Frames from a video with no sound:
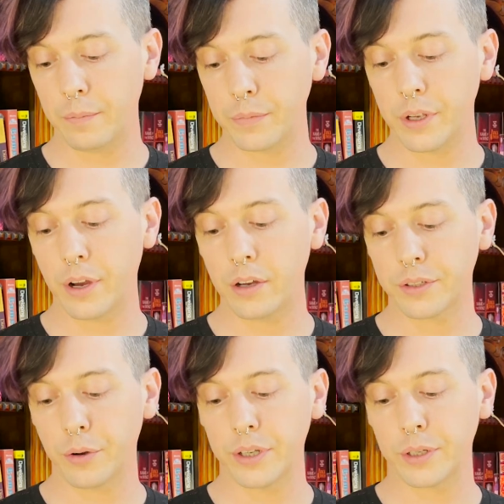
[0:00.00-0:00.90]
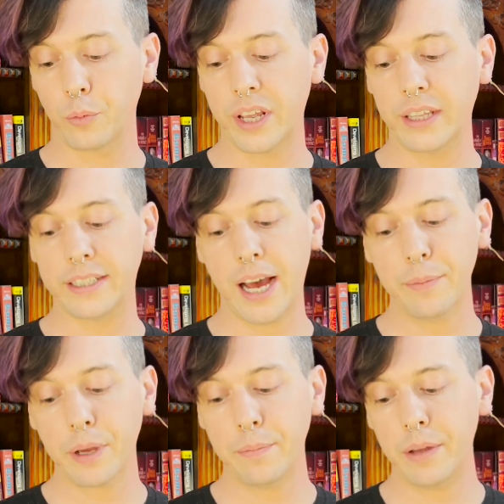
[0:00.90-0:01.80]
Also, as a weekly time
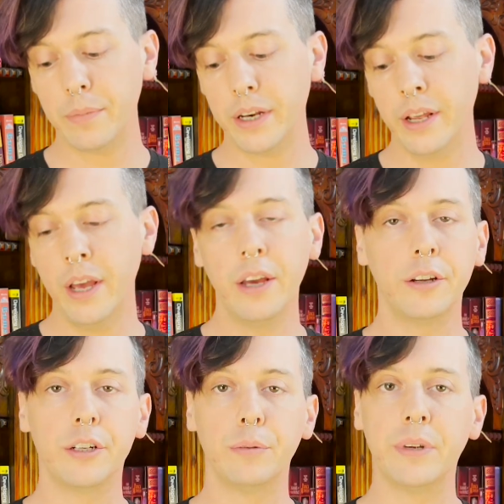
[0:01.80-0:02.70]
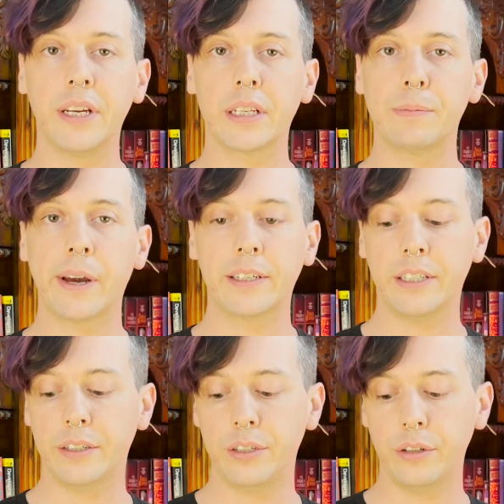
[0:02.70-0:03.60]
commitment, you should be
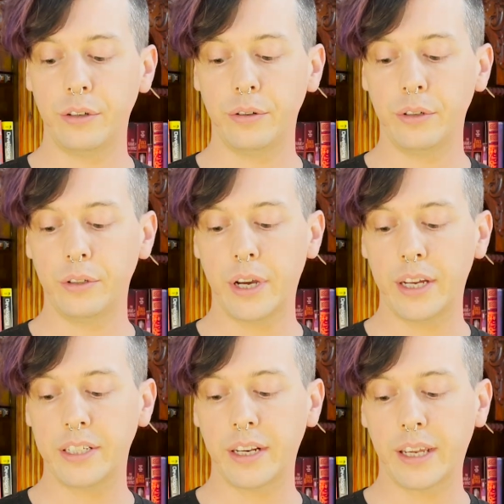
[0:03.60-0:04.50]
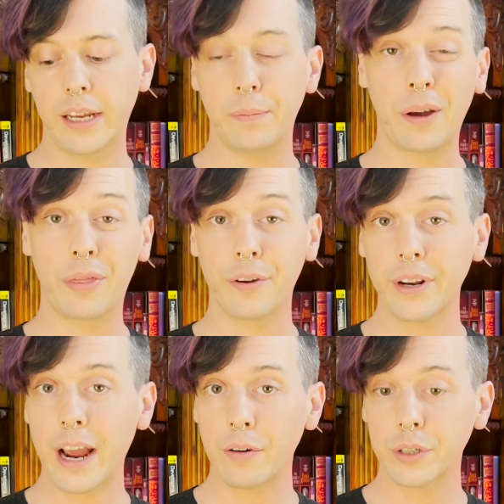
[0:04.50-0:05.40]
expected to dedicate about 30
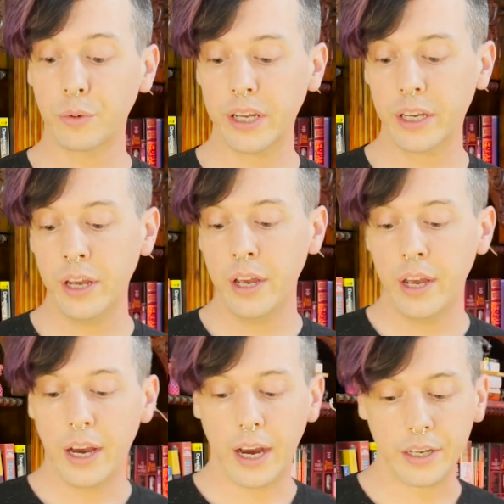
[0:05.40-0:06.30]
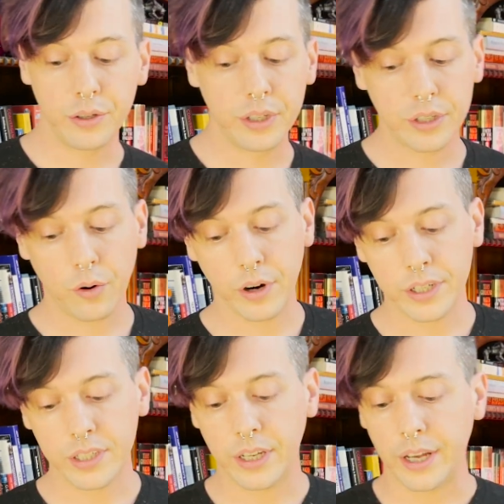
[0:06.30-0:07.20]
hours a week to this course.
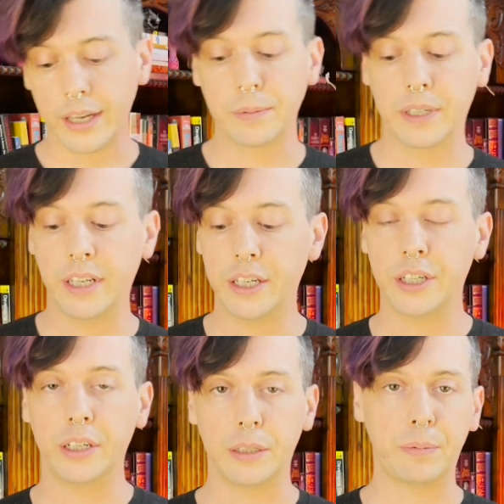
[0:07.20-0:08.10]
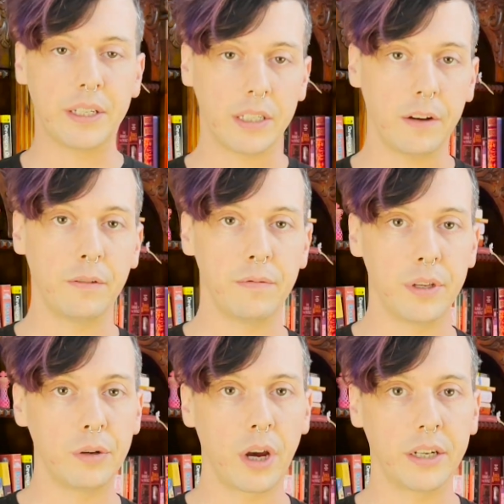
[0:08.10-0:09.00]
The expectation is based off of the
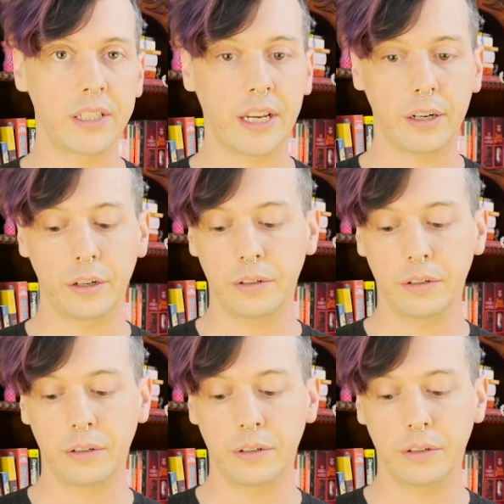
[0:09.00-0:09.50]
Yukon standard